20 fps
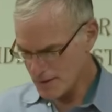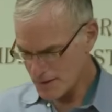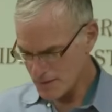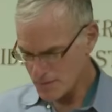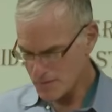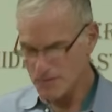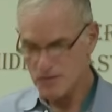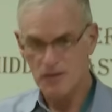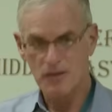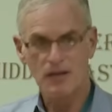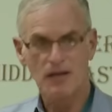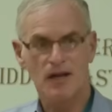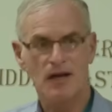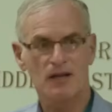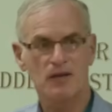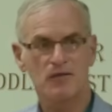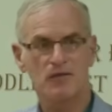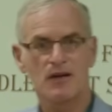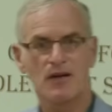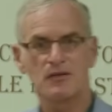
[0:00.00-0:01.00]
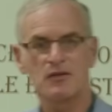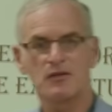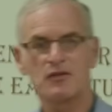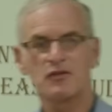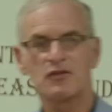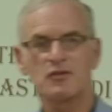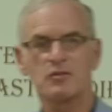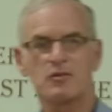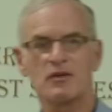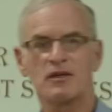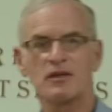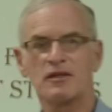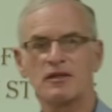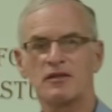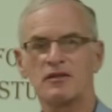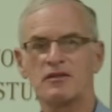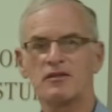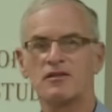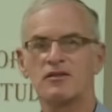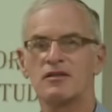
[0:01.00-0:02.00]
I was in Colorado
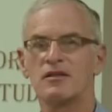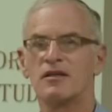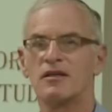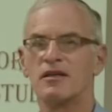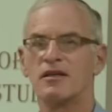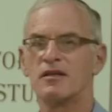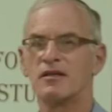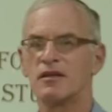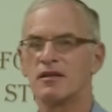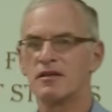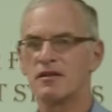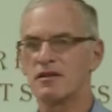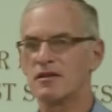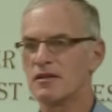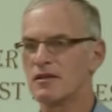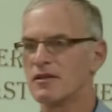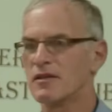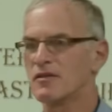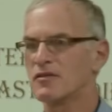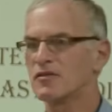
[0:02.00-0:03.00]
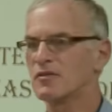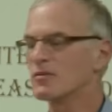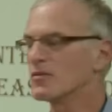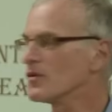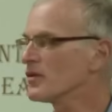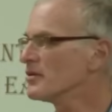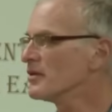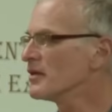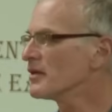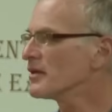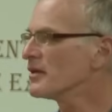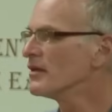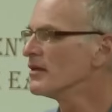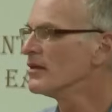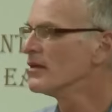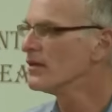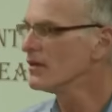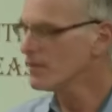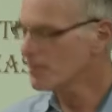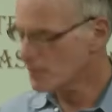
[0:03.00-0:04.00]
Springs, and then this morning,
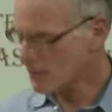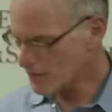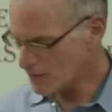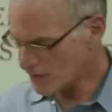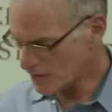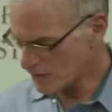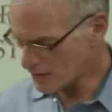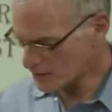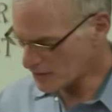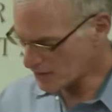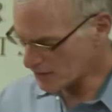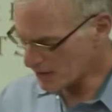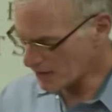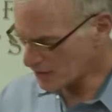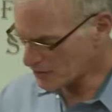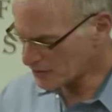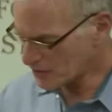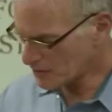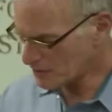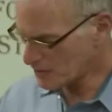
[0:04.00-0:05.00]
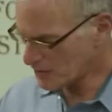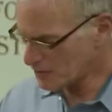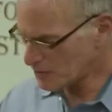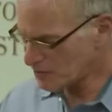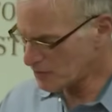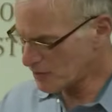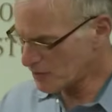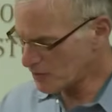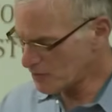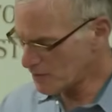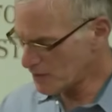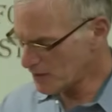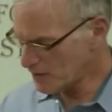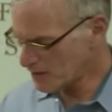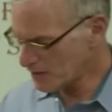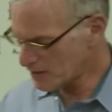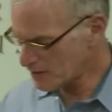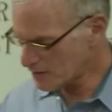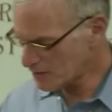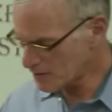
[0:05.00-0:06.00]
Professor Hashimi drove me
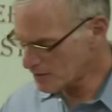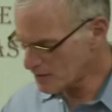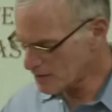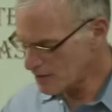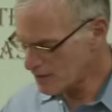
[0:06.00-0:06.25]
here.